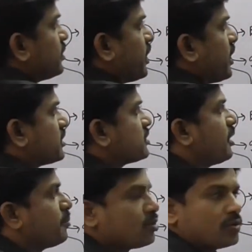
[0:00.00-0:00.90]
Then next
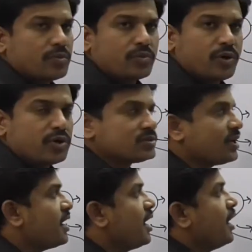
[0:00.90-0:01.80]
I am going to
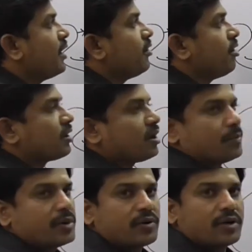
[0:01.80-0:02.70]
say
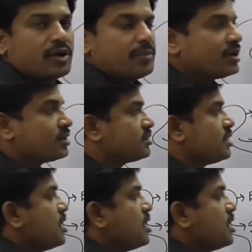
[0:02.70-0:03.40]
non-competitive inhibitors.